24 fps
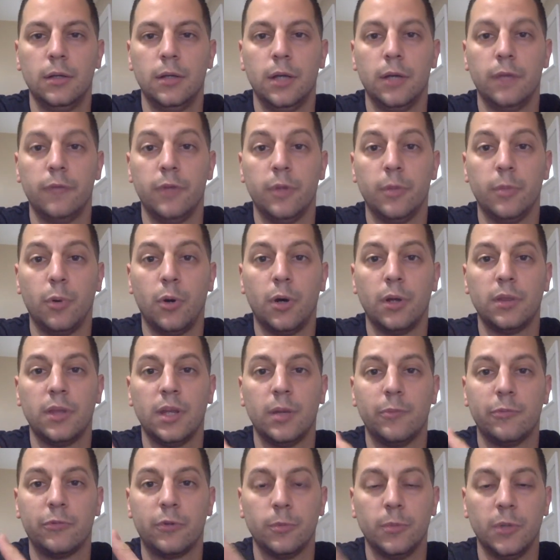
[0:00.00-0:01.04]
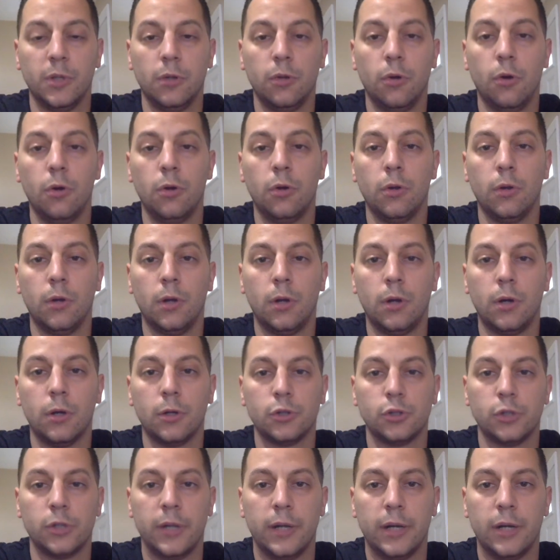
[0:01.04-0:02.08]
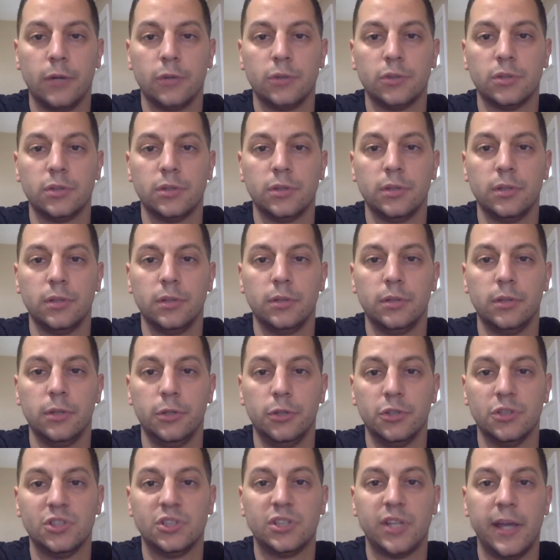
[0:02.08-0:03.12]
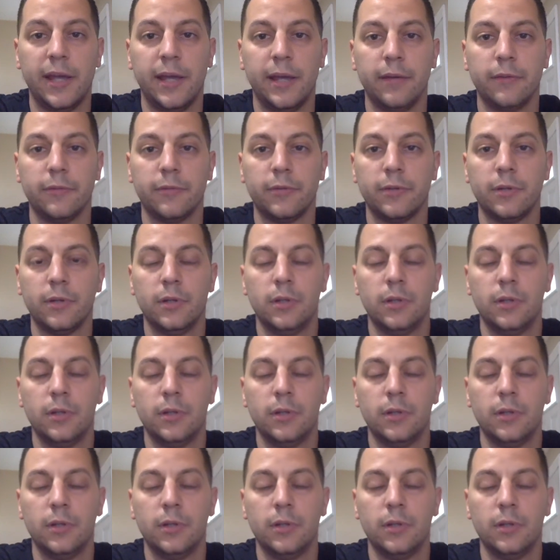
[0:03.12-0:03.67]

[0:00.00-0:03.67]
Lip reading: if you bought them from the local auction house, did you save?